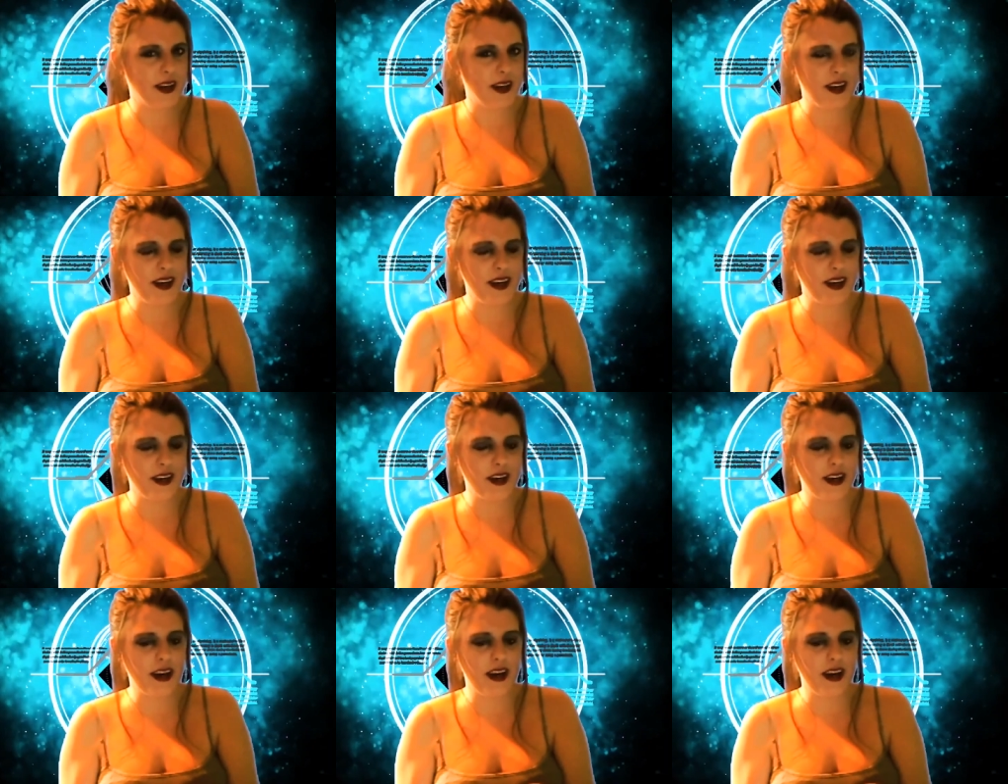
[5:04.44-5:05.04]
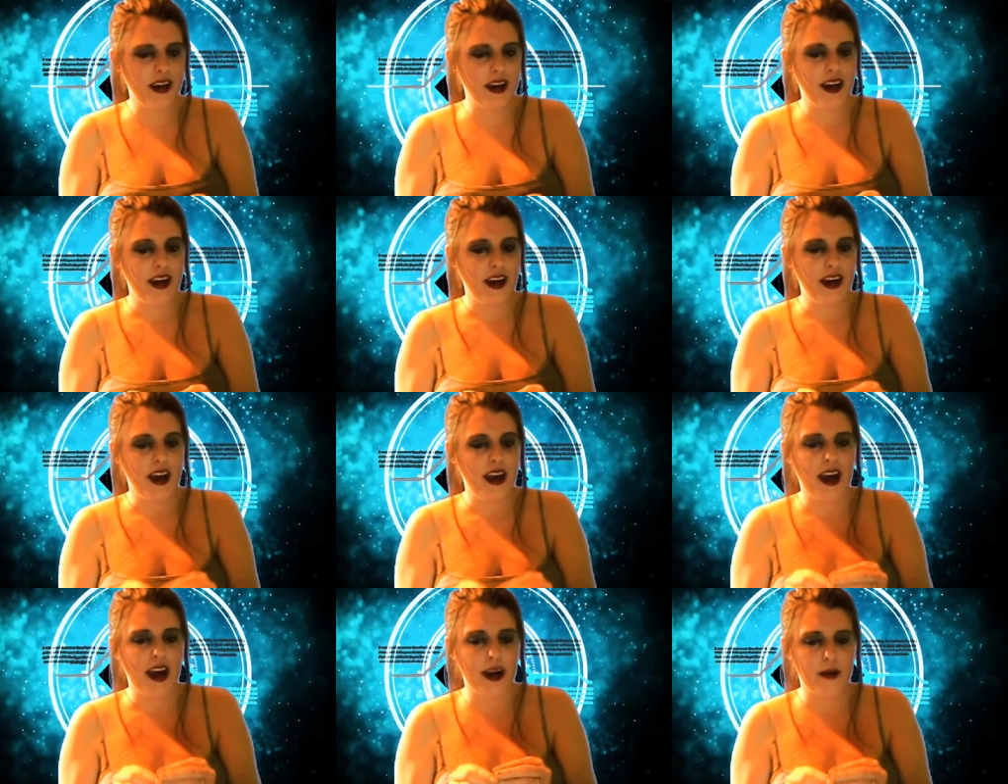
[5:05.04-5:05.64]
Hennemite,
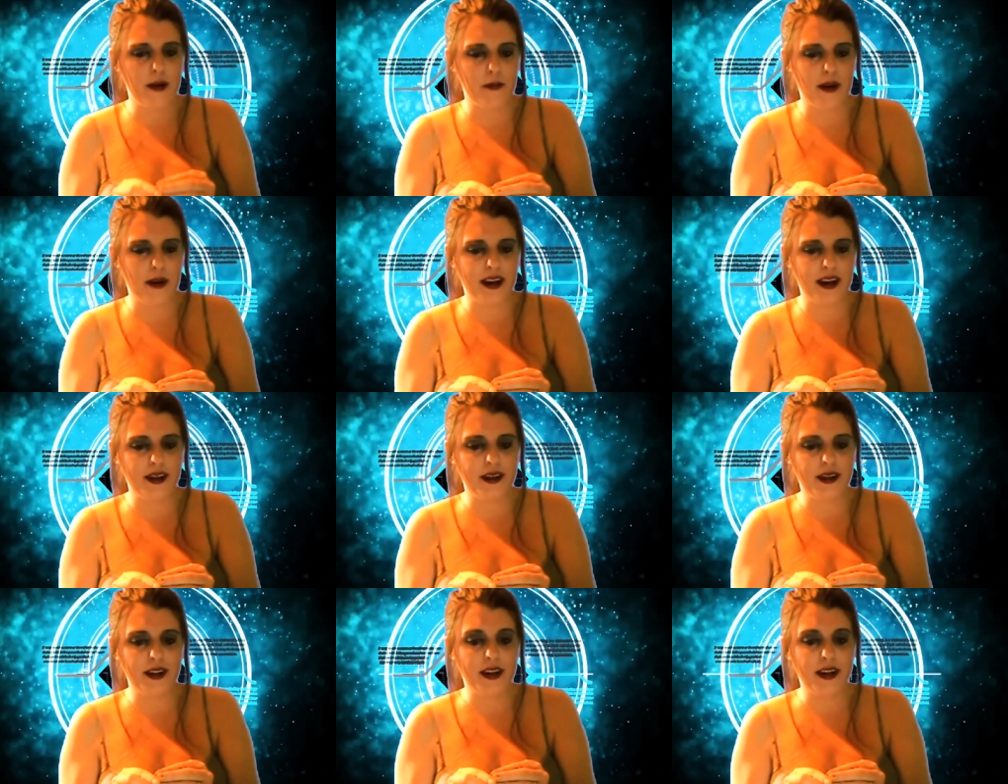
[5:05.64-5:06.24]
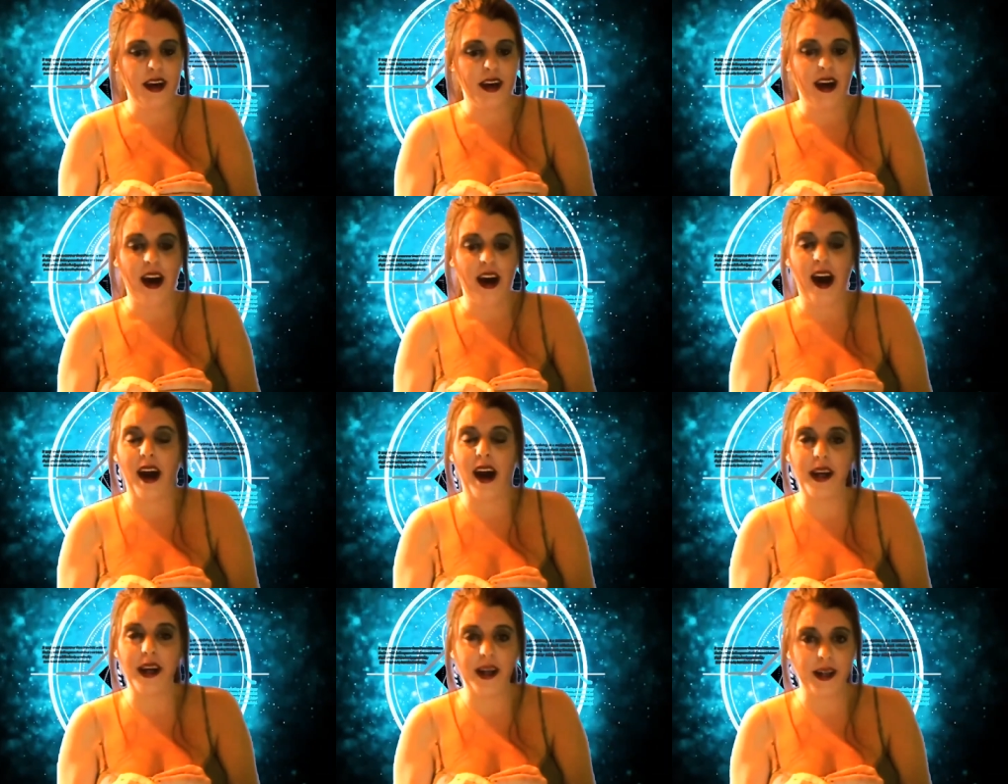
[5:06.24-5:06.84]
Hanamite,
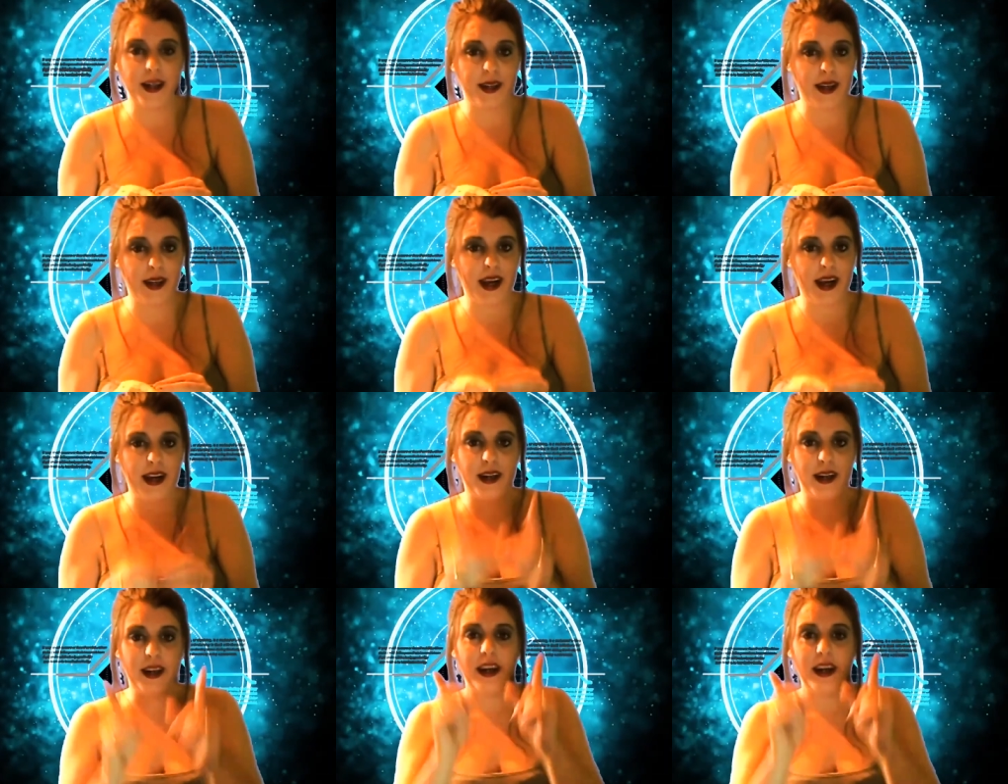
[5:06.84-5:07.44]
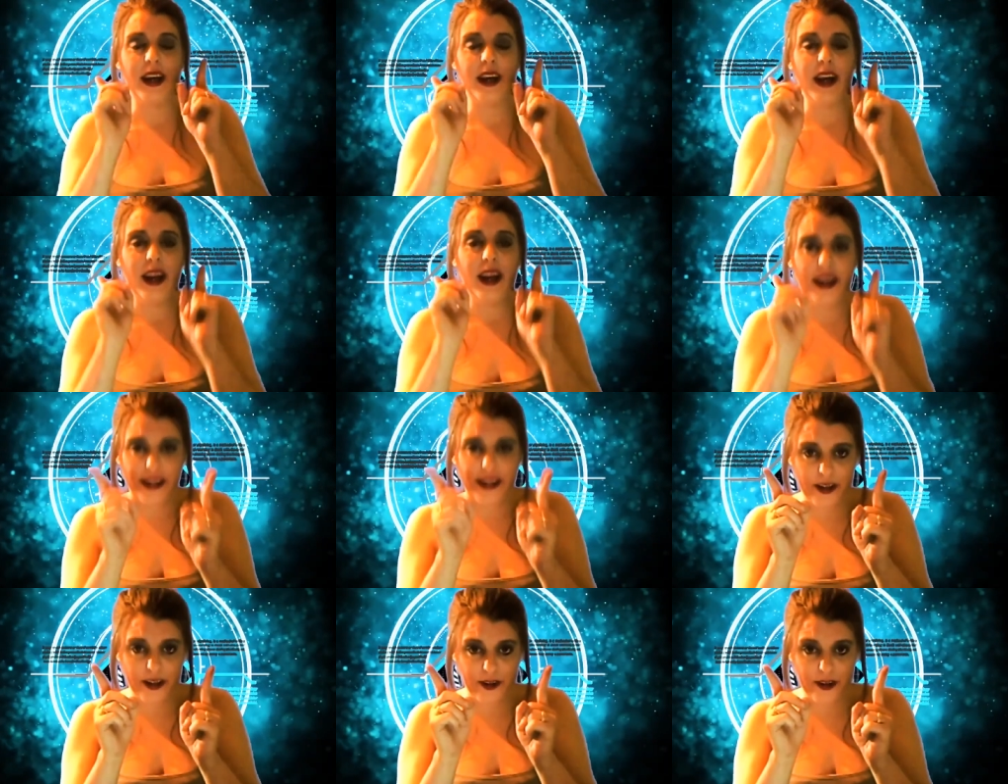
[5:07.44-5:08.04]
I can't say it
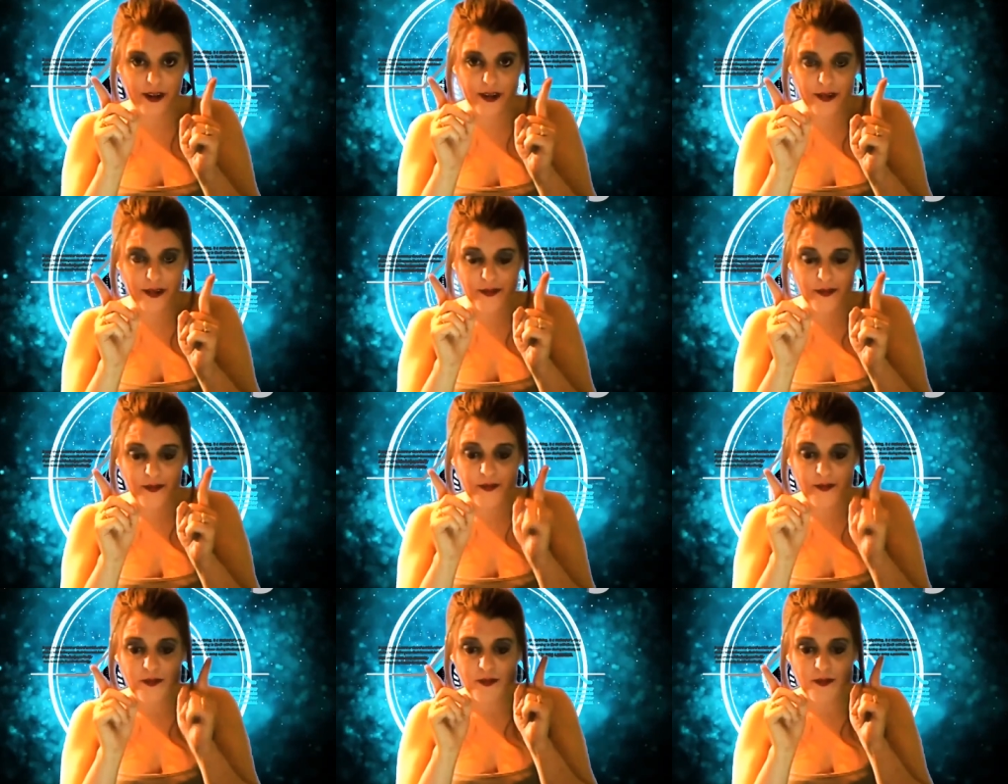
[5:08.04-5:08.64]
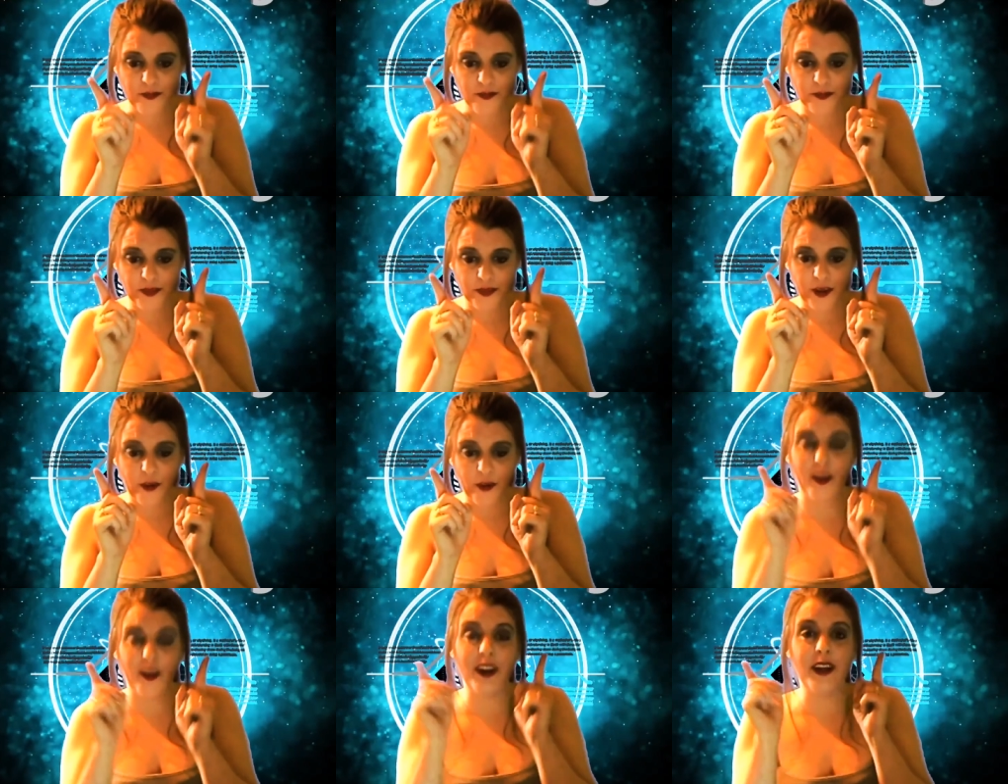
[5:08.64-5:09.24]
here.
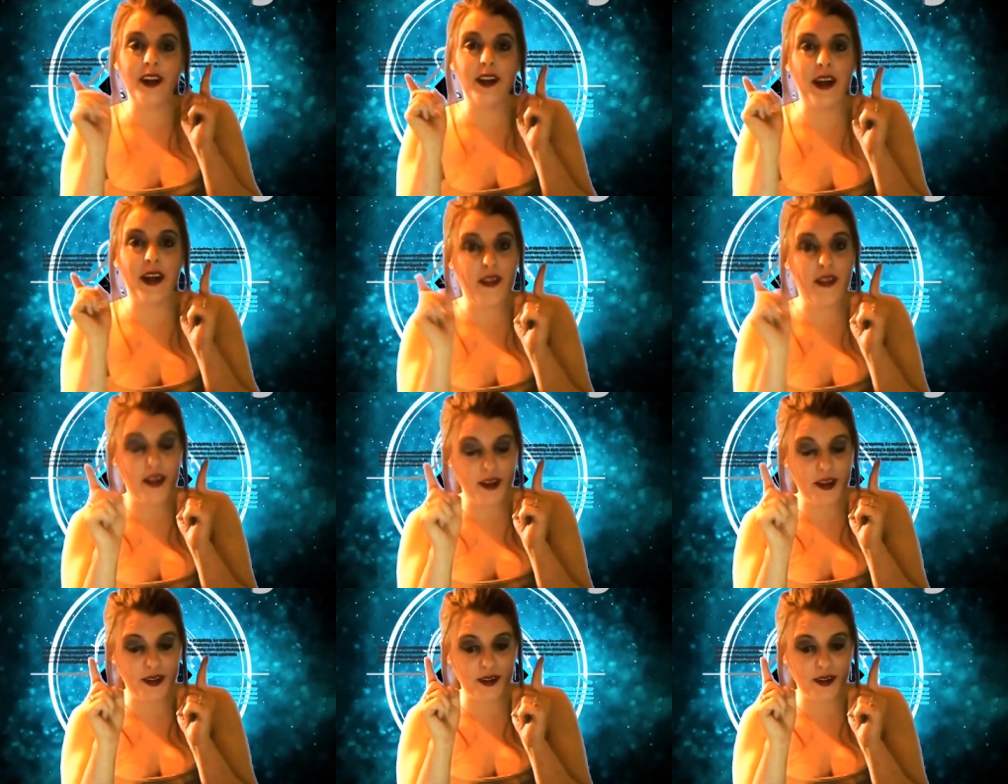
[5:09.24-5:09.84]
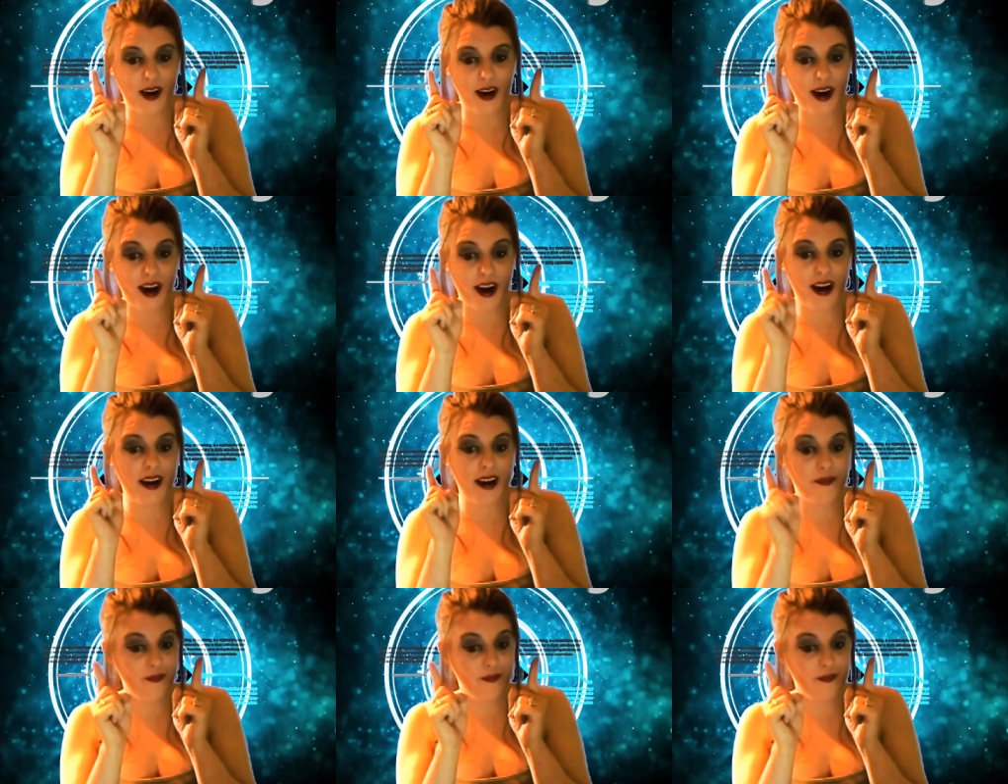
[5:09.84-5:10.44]
According to this
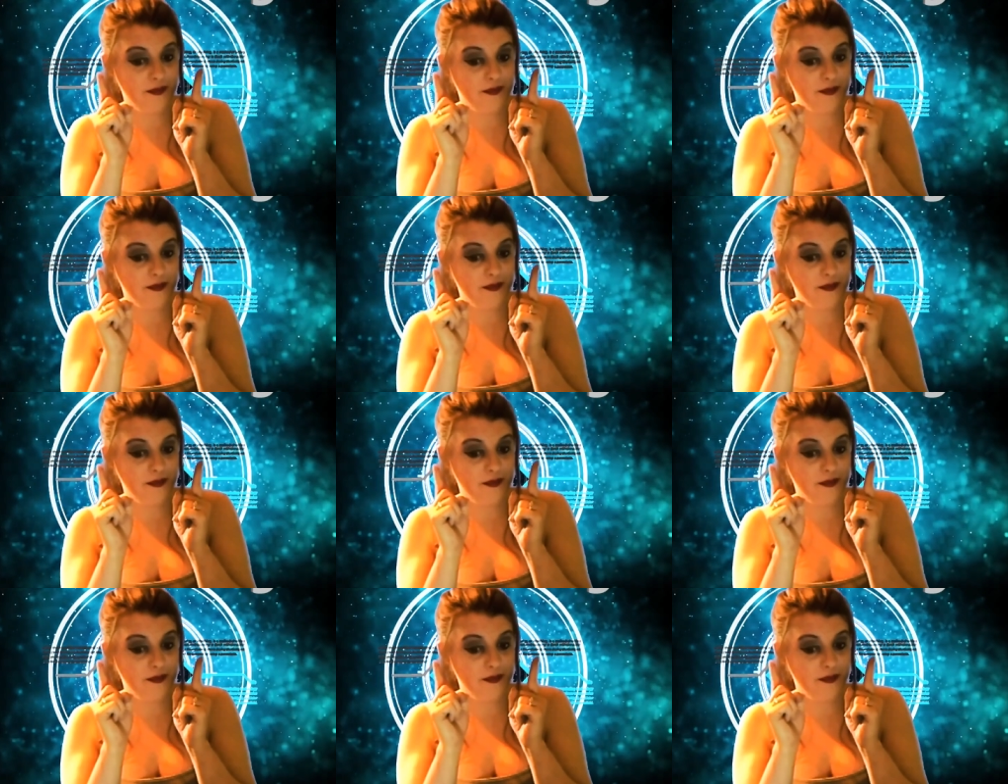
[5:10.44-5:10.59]
guy,